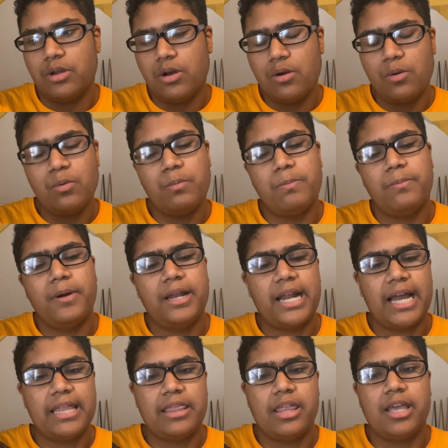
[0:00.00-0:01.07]
know,
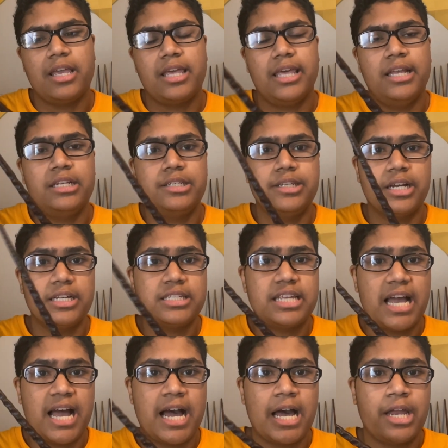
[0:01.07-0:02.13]
but I think it does
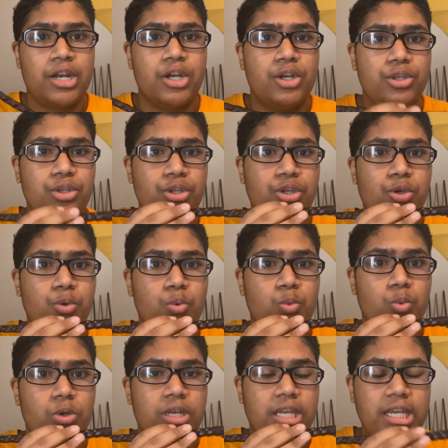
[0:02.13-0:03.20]
add
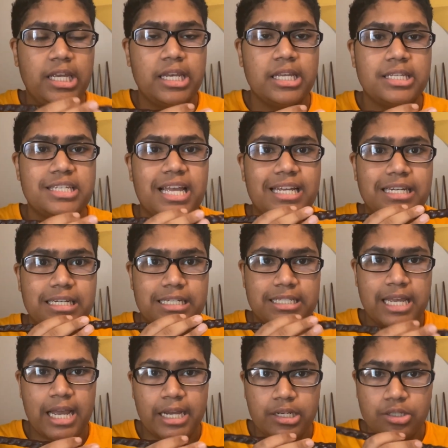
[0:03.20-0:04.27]
uniqueness and
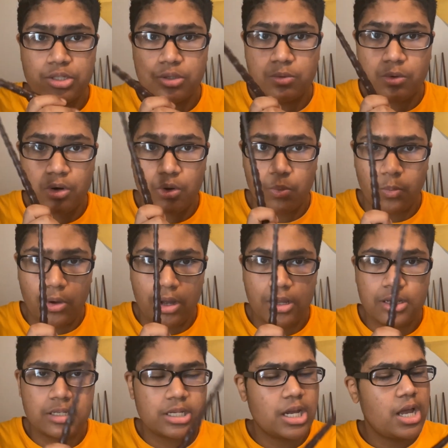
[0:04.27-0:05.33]
design to her
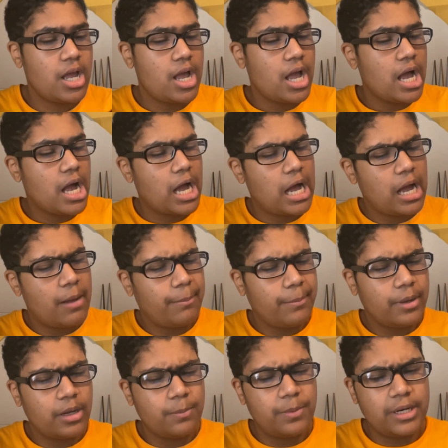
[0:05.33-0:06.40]
wand.
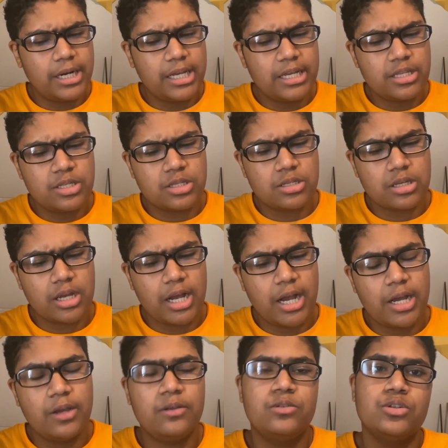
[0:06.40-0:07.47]
But
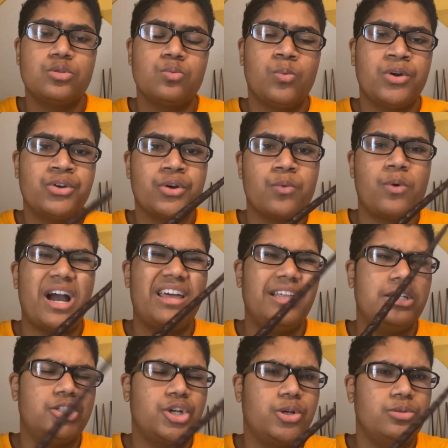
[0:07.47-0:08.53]
I just wonder why
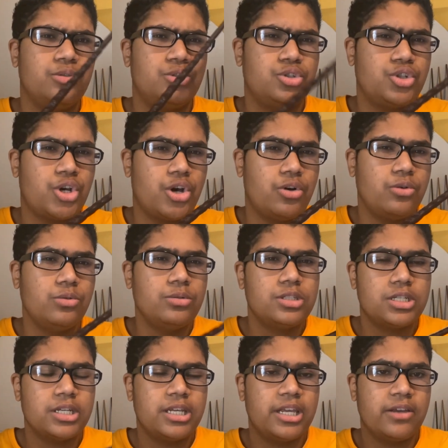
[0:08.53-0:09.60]
they chose Cho
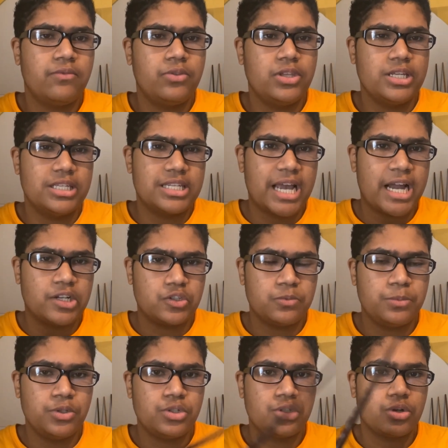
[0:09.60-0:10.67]
to give these
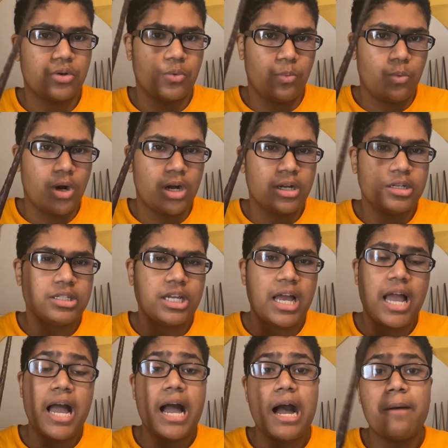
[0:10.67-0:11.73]
attributes to her wand.
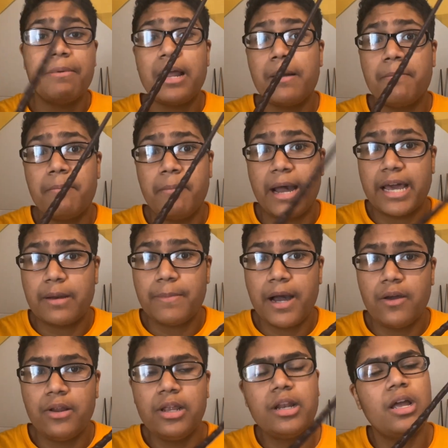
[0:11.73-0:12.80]
I'm not mad
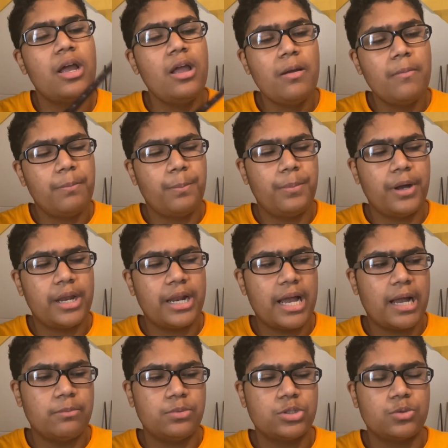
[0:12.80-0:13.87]
about it, but
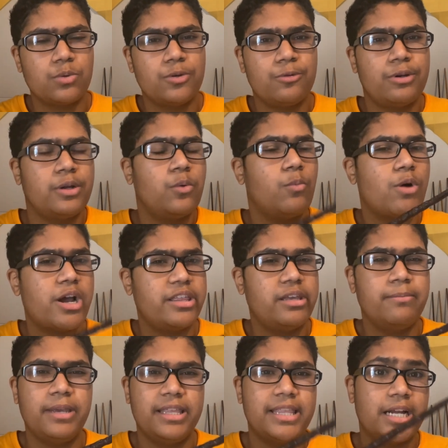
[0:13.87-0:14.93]
I'm just wondering why they
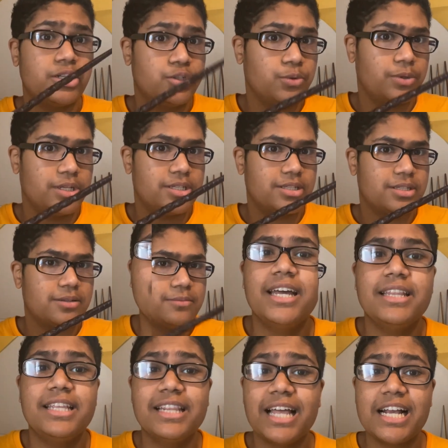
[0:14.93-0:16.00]
made that choice.
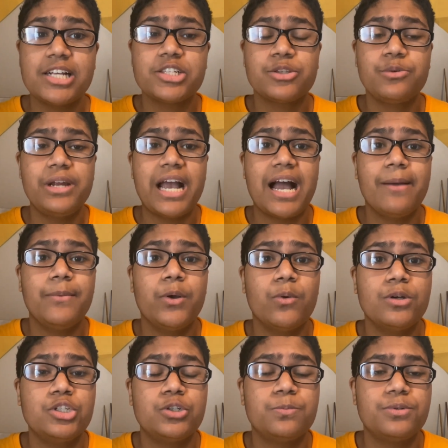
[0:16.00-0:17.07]
The last 3 I'm
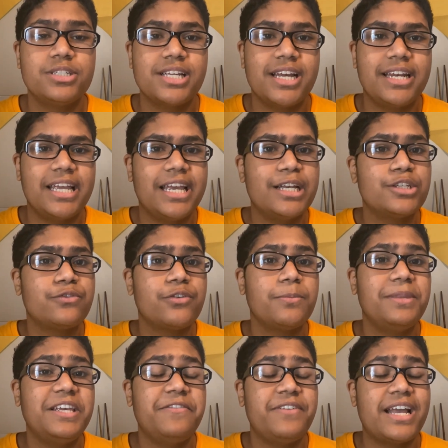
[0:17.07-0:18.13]
going to present is
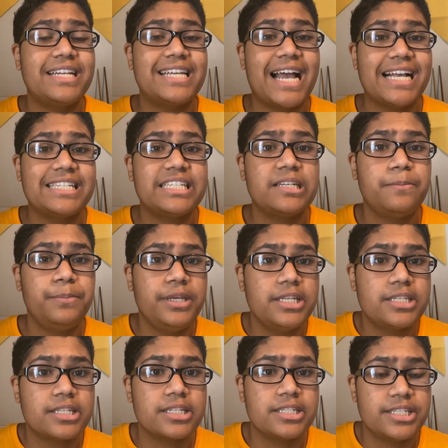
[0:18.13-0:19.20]
from the Fantastic
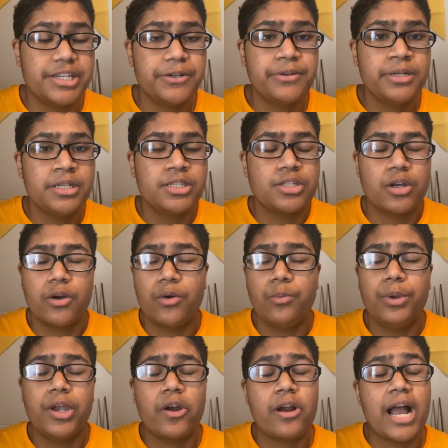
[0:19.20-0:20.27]
Beasts series, so
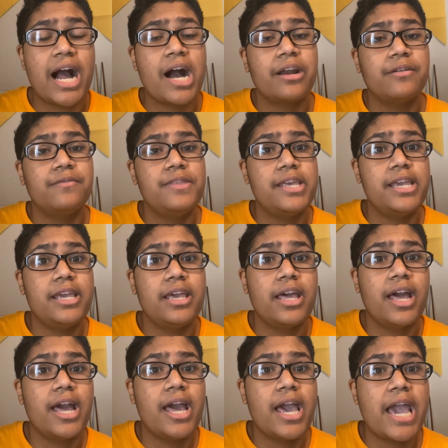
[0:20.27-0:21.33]
we are out of the
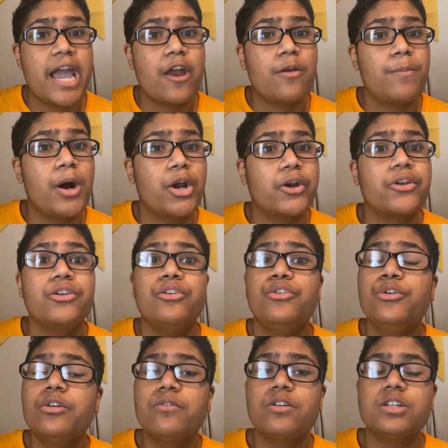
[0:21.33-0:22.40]
Harry Potter
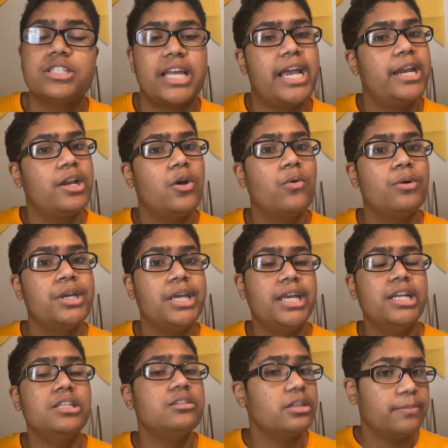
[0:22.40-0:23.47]
universe and going
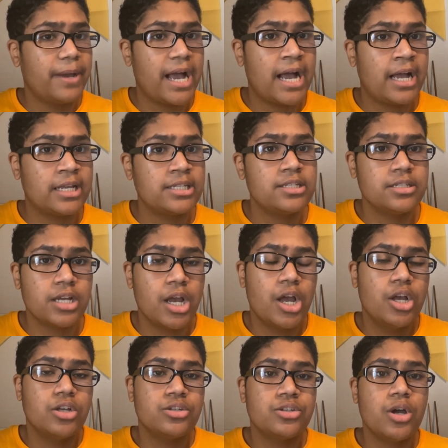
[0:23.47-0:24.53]
into the past.
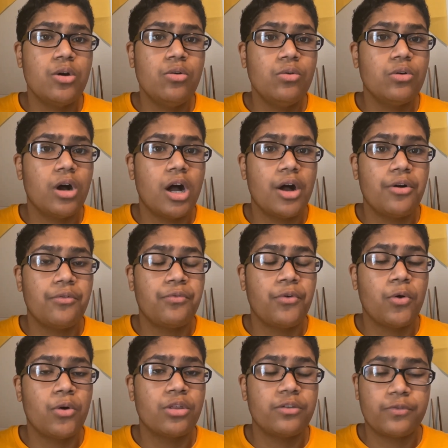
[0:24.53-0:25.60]
So
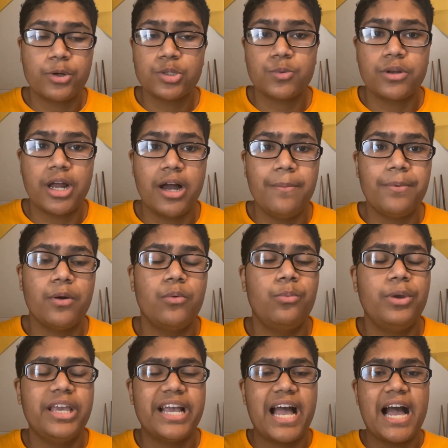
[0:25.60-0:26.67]
for the first one up,
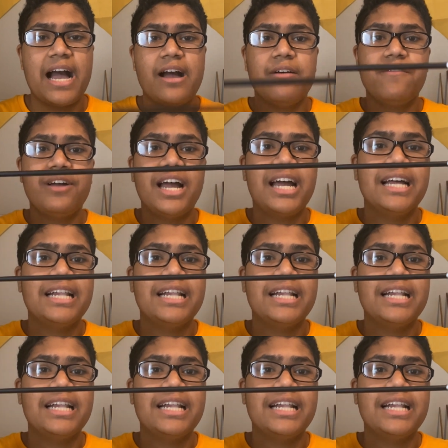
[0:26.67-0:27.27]
we have